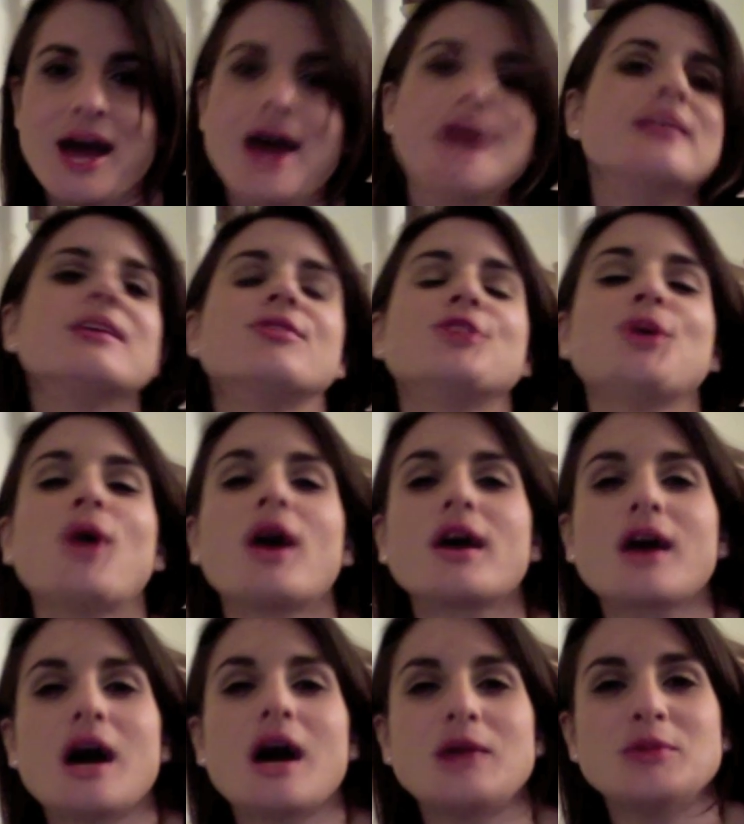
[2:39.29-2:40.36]
and if you are,
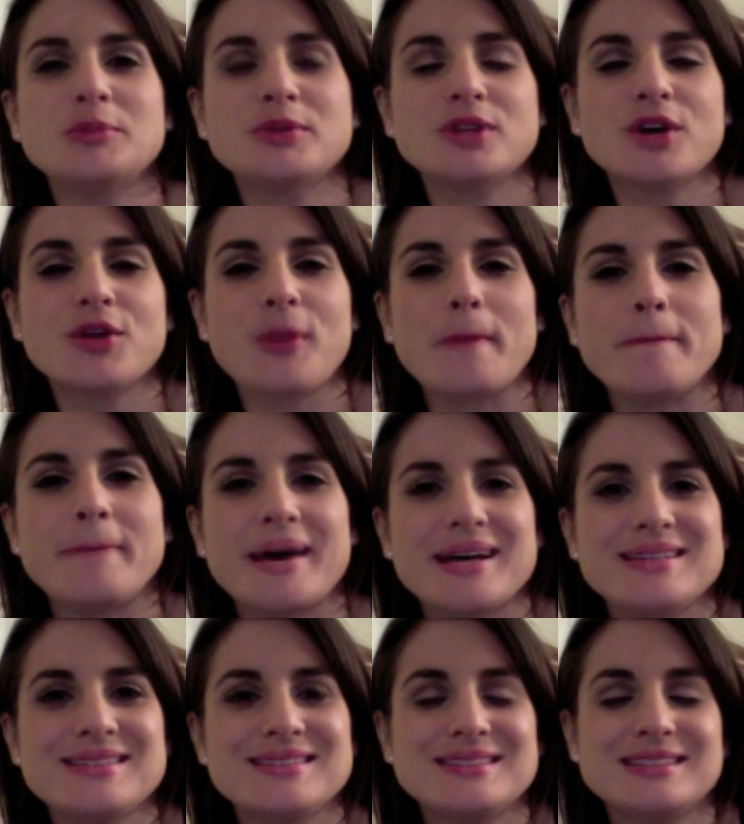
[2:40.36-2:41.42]
comment below the
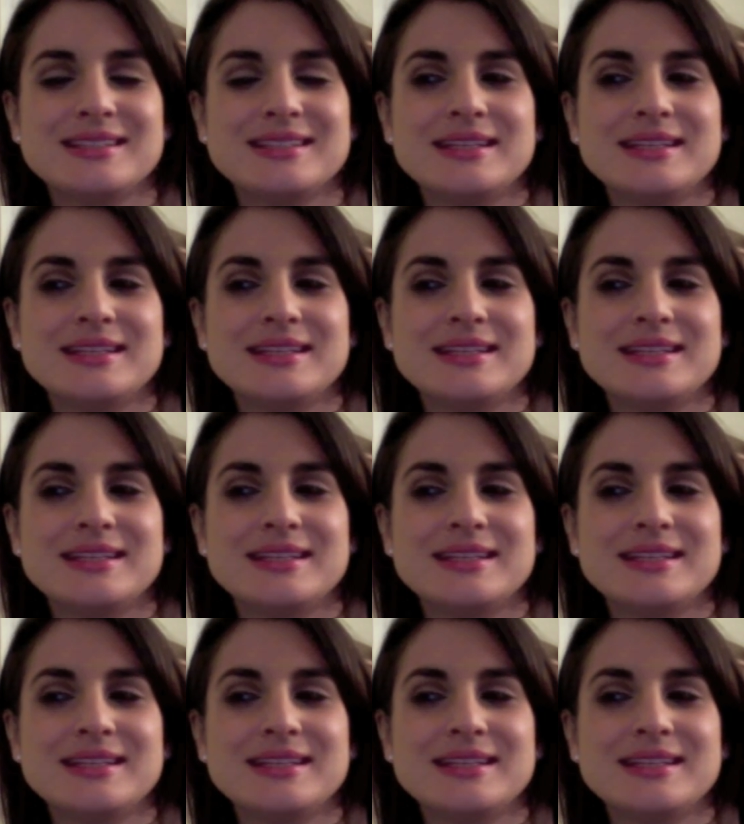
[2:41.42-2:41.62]
best